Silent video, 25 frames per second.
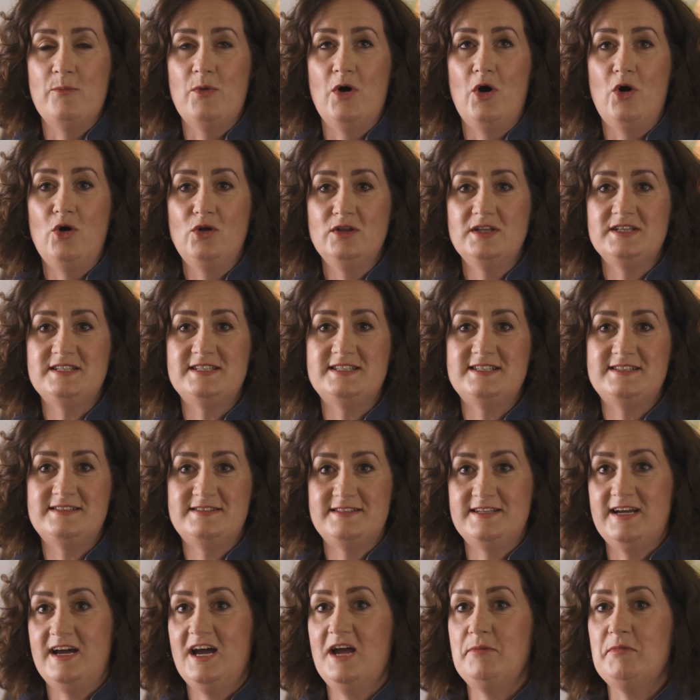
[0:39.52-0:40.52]
All this
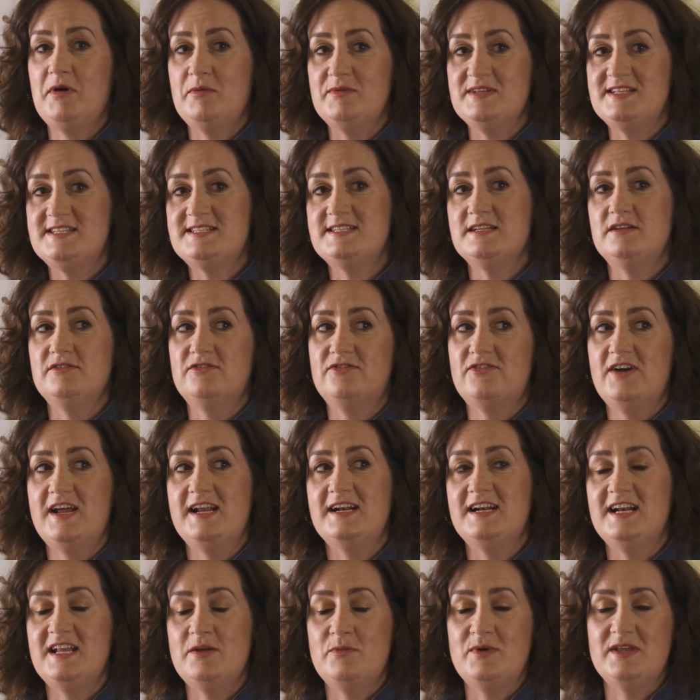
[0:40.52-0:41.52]
time I was still
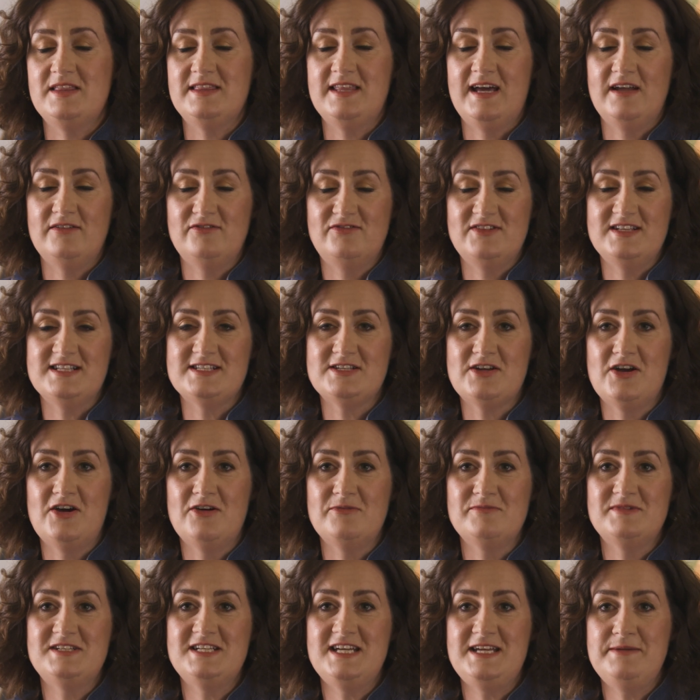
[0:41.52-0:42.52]
friendly with that
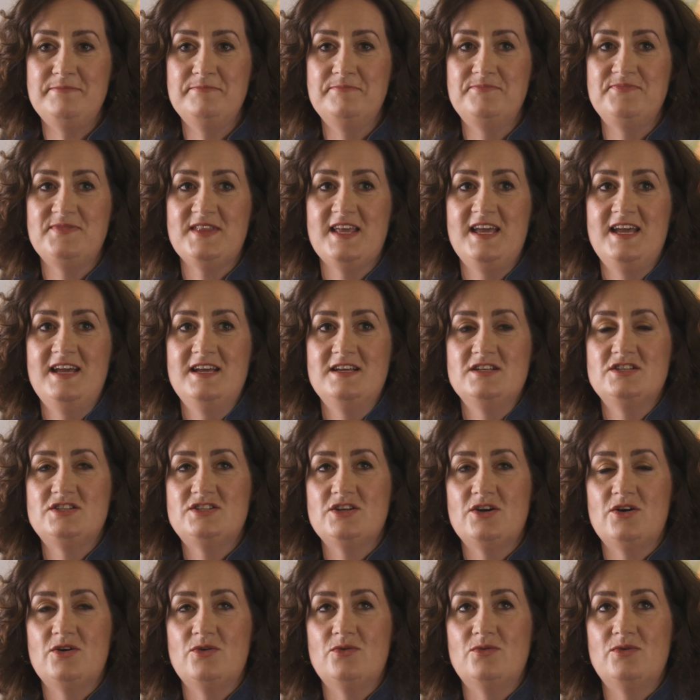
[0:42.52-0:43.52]
VisCom team.
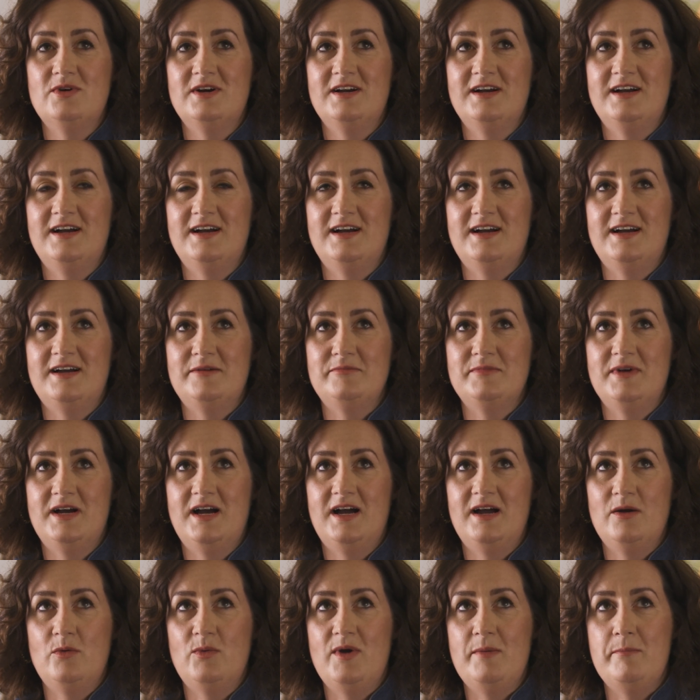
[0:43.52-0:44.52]
So
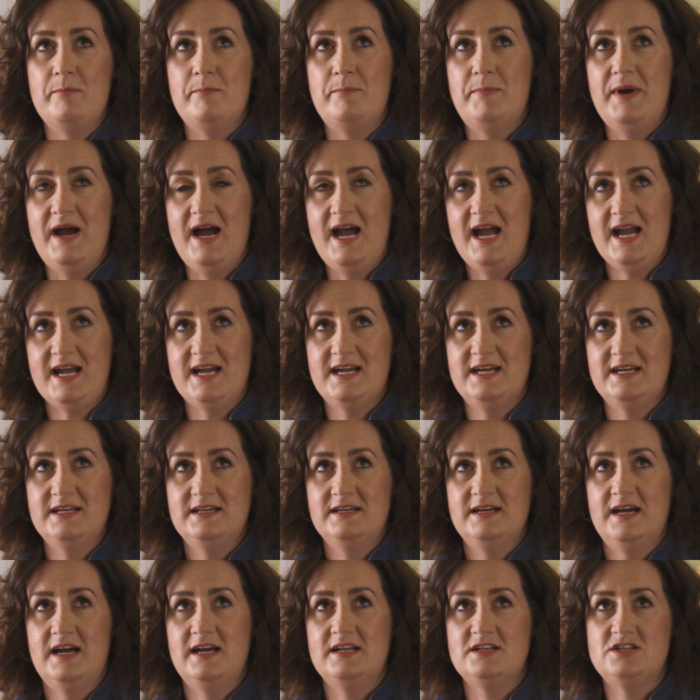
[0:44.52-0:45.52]
I went back
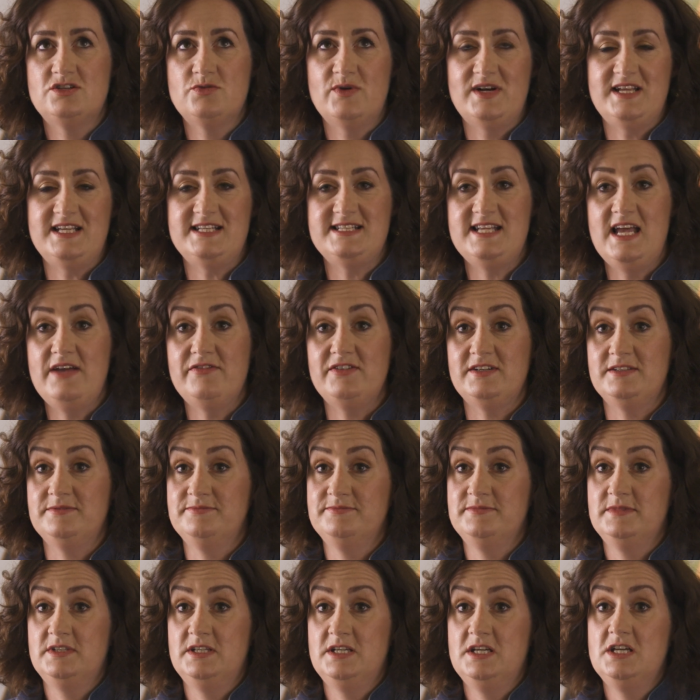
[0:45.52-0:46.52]
at 27
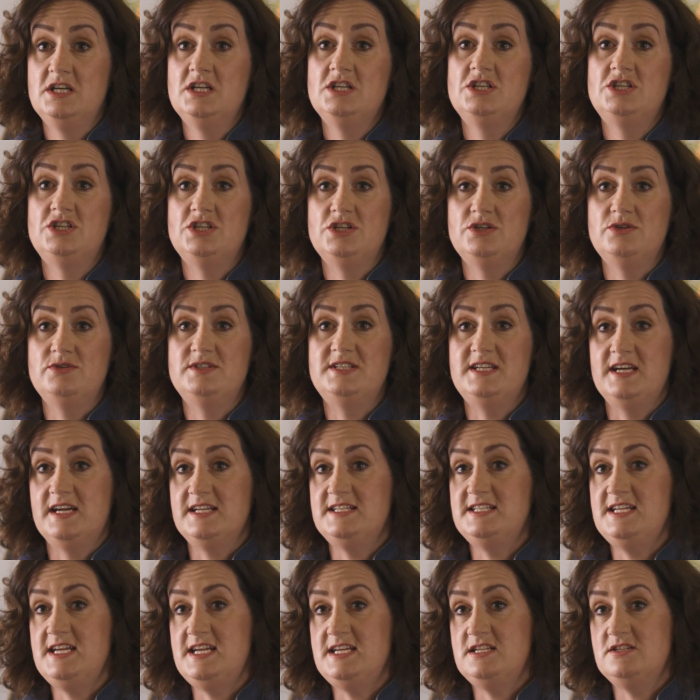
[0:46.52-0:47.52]
to
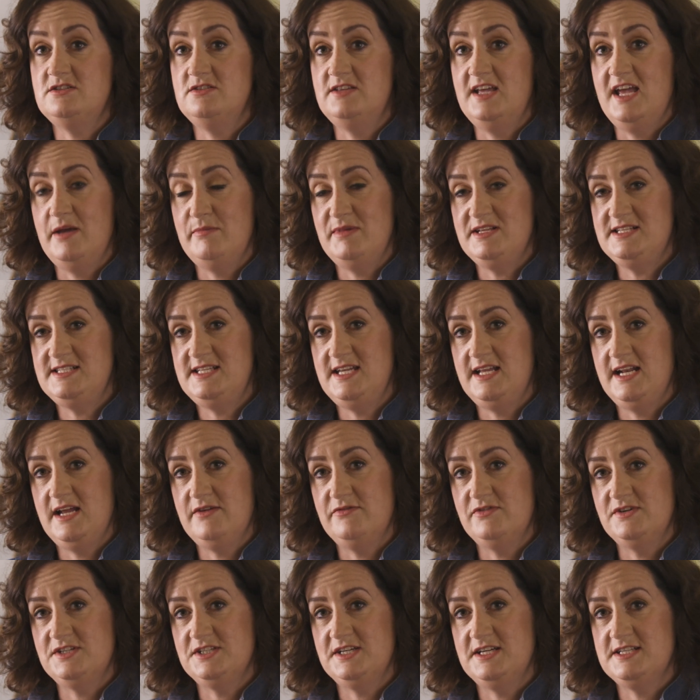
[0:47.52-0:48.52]
DIT to do the MSc in
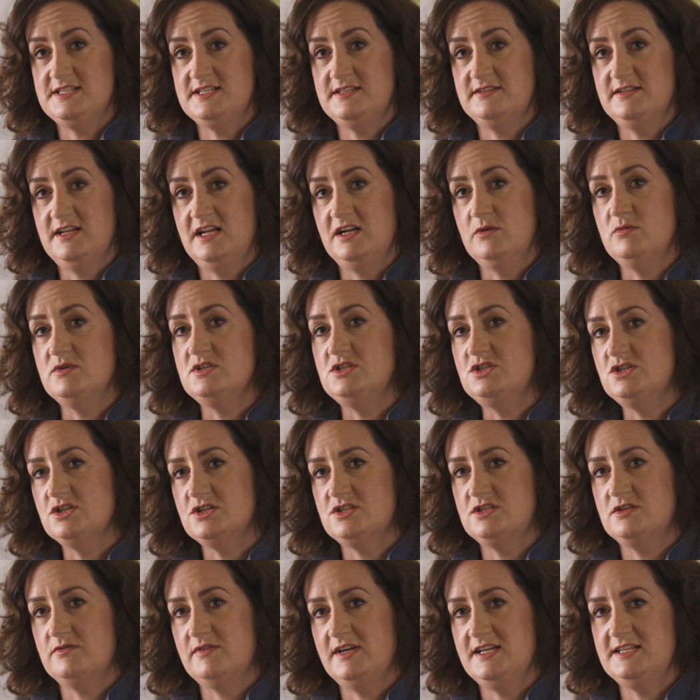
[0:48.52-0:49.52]
advertising, and it was
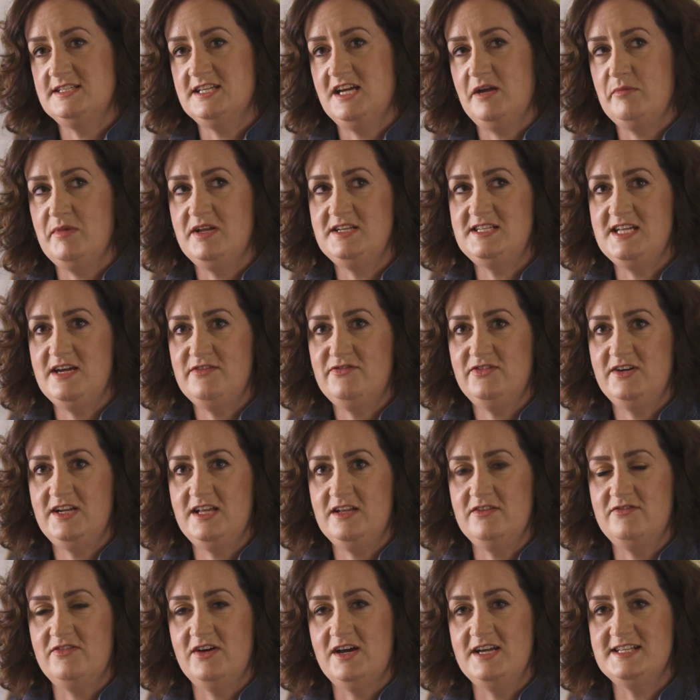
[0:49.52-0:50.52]
just the right time. I
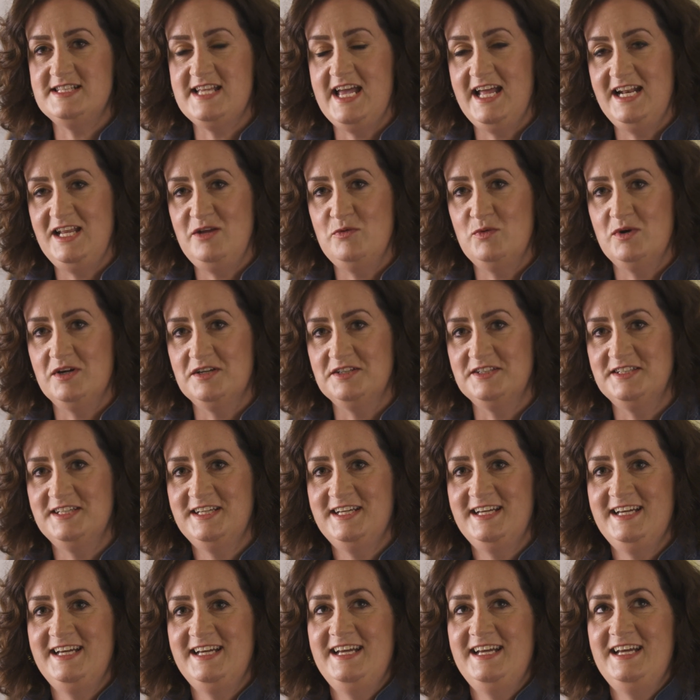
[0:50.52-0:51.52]
definitely advise anyone,
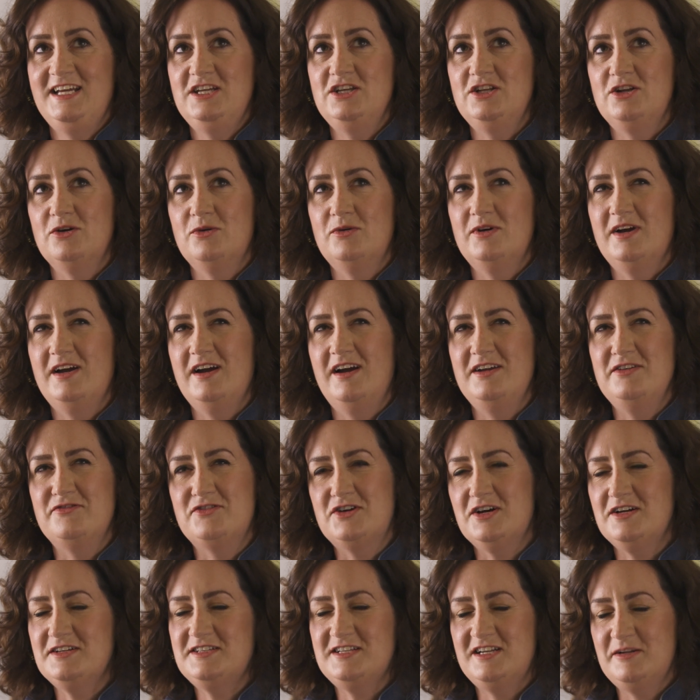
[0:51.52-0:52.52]
you know, you've
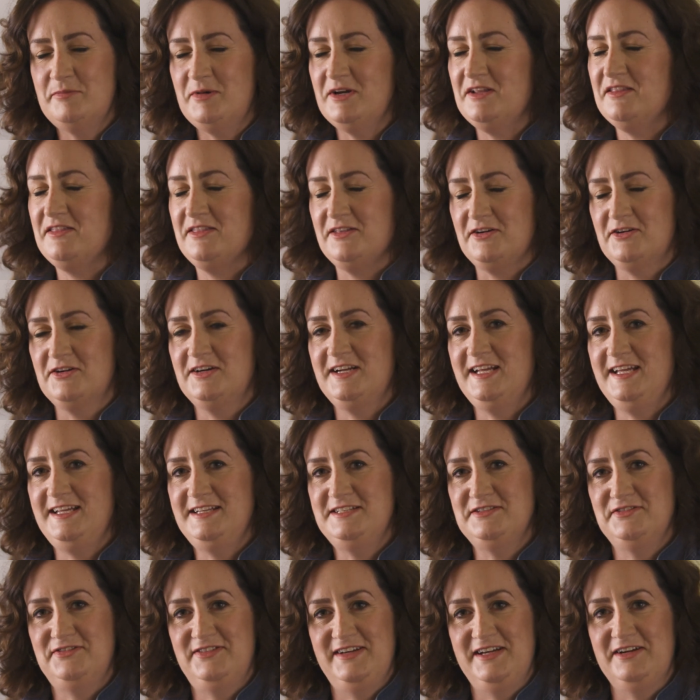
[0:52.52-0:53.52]
got till about 30
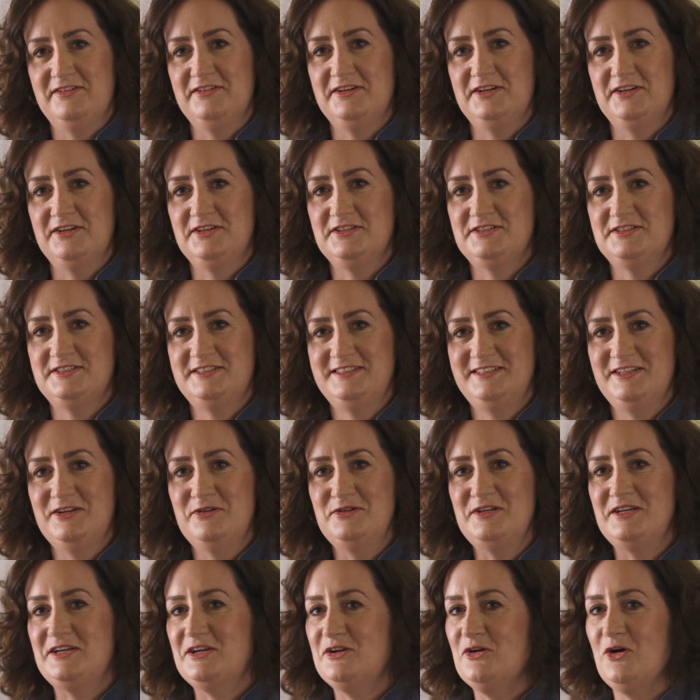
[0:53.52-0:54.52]
to figure it out. You know,
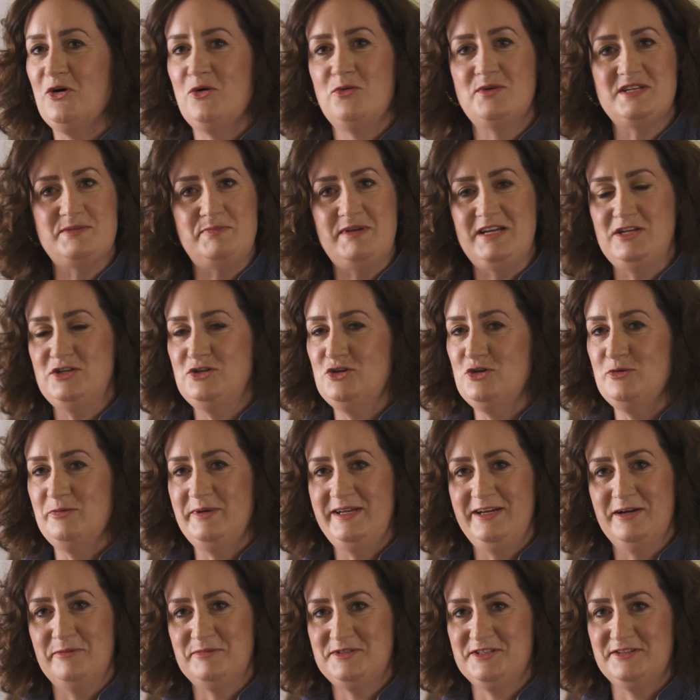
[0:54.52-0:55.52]
you can always be a
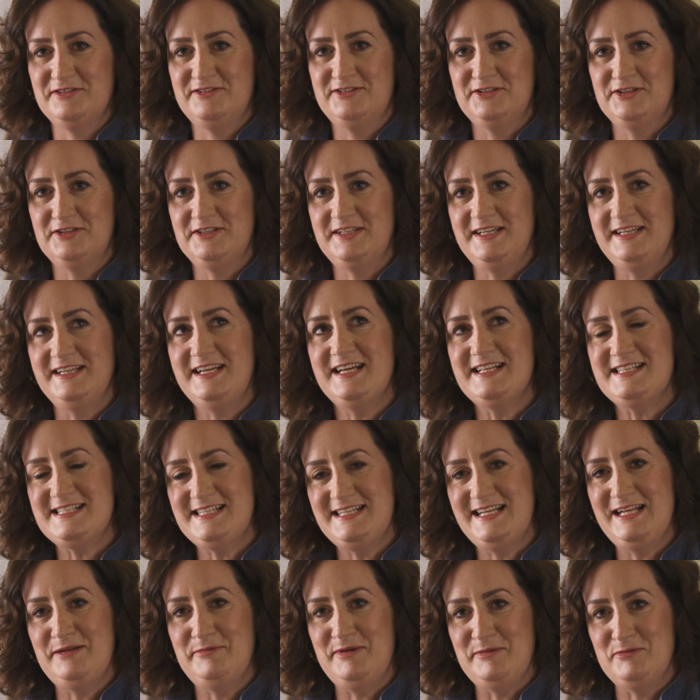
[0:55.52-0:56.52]
newbie up till 30. It gets a
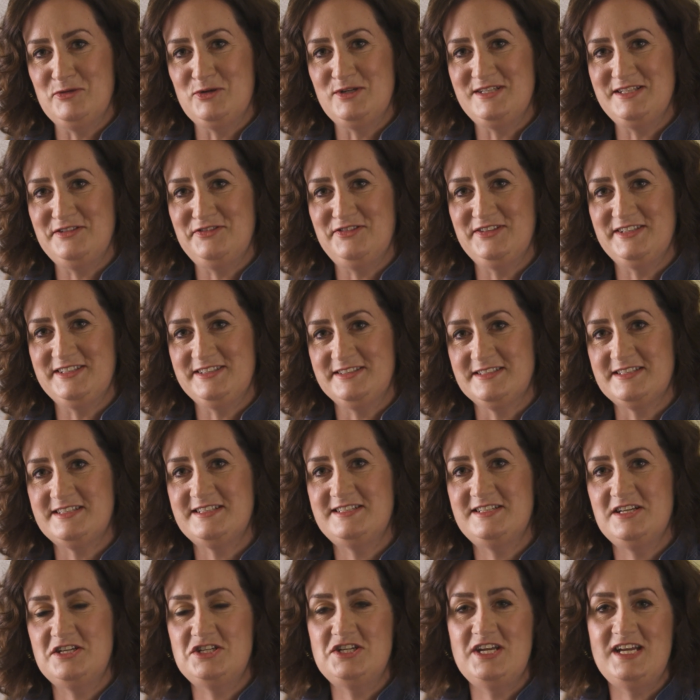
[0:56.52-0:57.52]
little bit more difficult
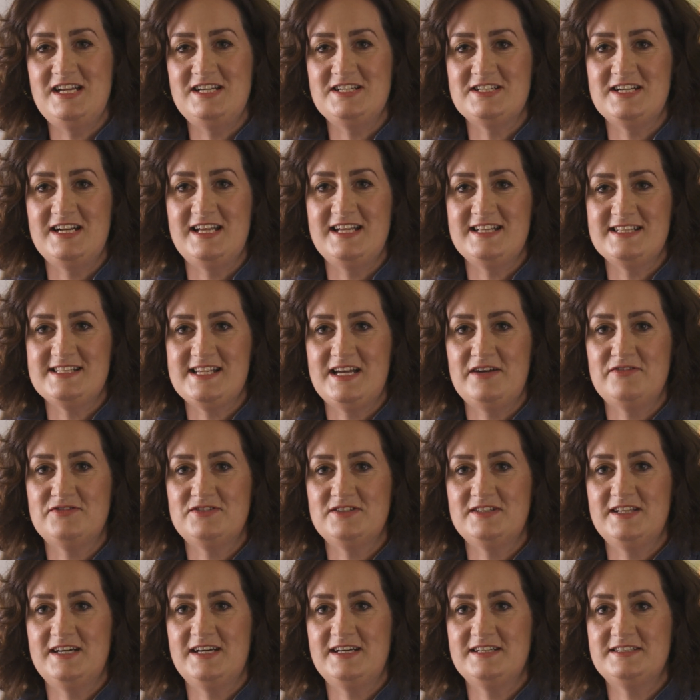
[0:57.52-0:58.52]
to change lanes
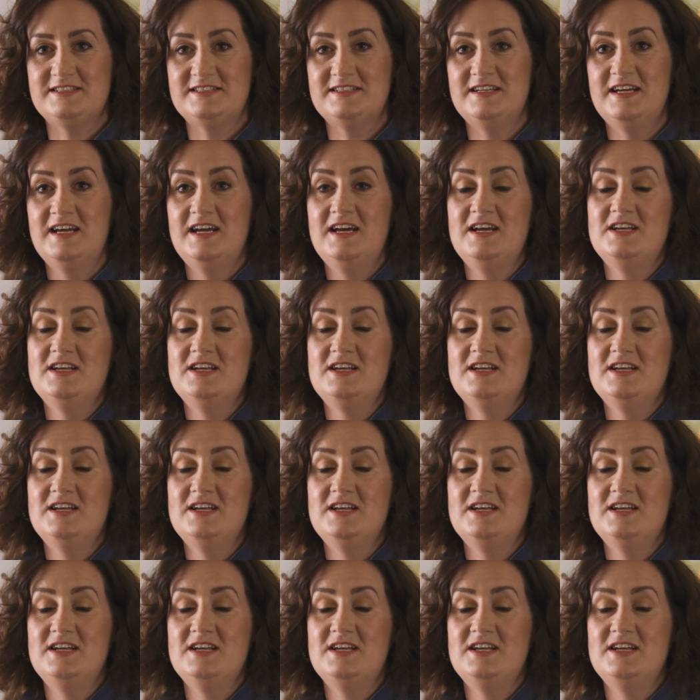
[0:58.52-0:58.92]
after that.